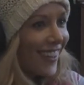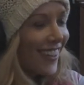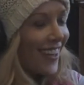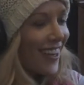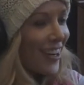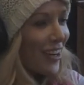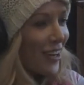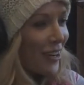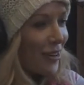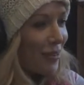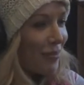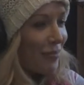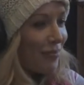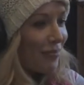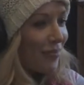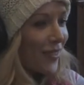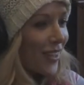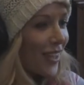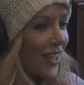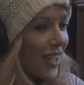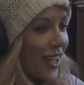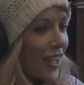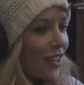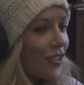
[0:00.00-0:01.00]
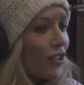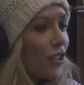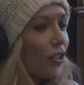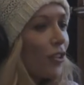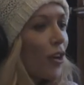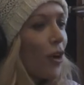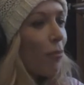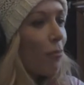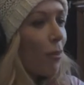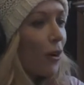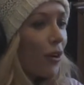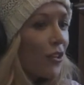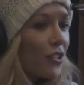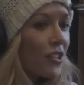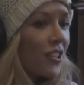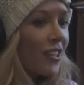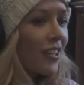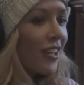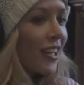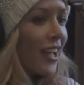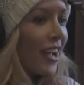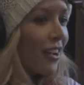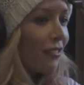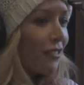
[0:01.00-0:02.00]
So no,
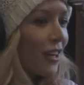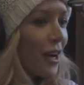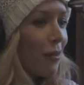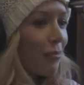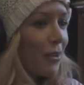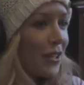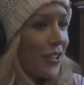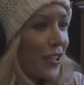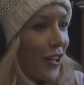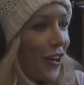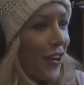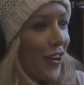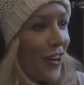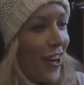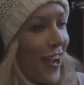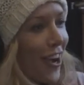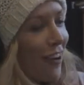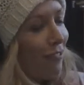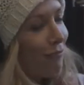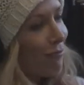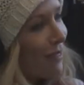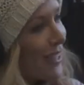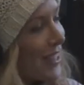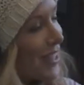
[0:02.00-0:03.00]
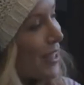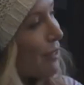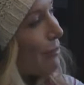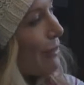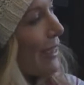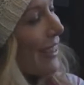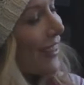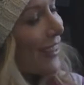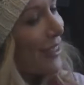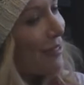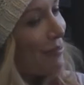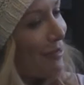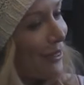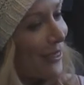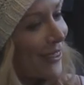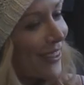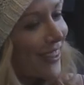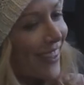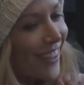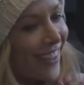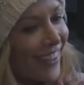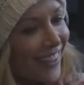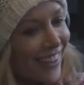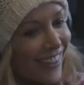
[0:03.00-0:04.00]
personally I've not been turned off by smell in
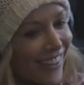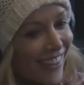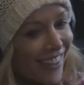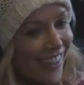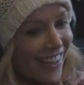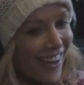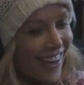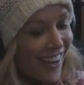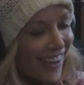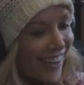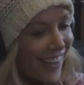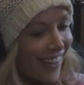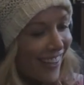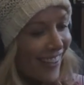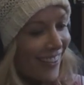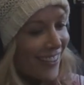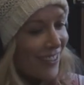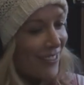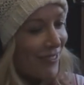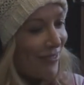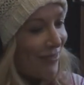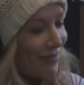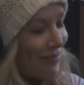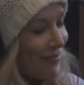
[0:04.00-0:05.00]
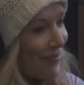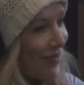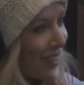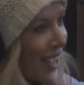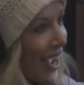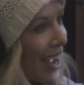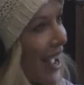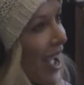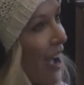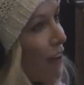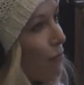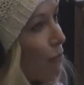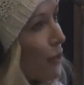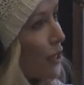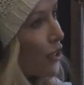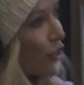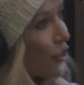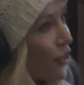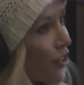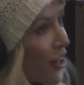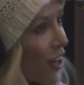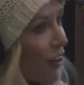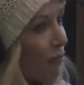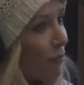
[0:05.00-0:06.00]
porn. I have been
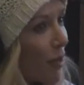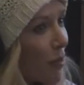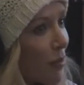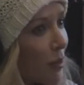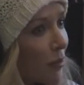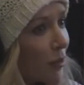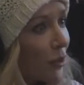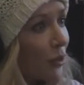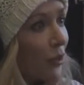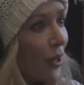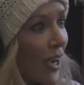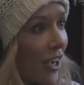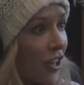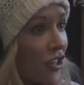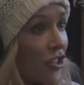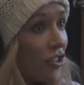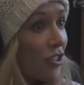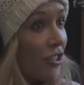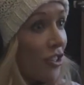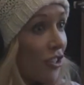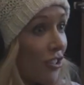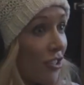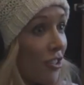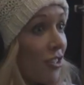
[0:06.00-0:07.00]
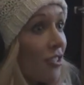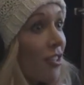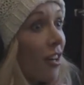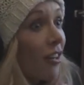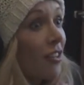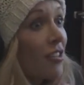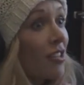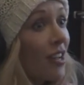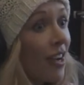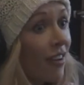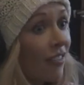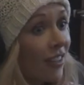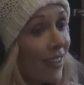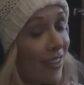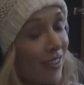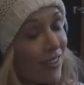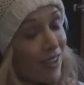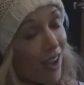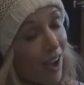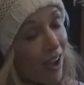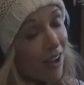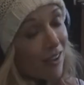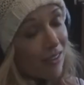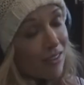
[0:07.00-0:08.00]
turned off by people who actually just sucked at having
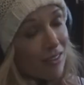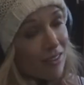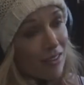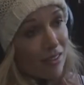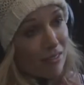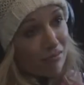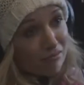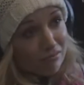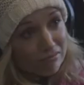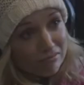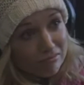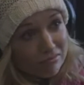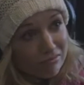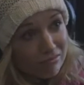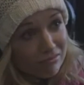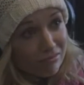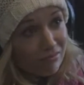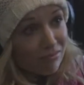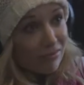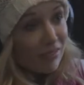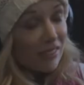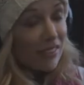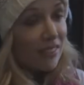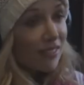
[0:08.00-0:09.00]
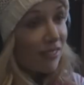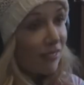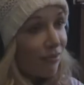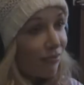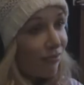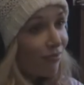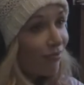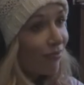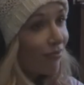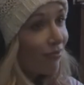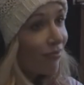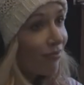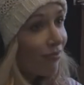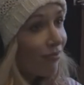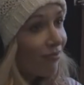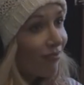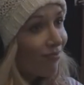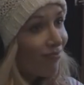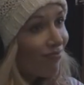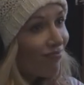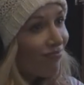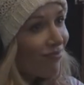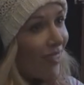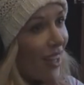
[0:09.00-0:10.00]
sex. They just couldn't turn you on.
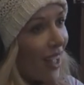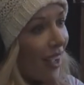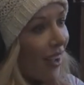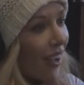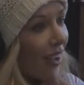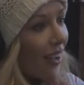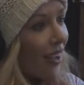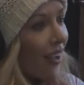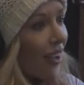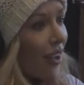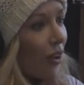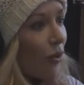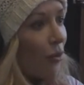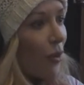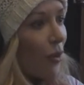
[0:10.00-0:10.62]
Like are there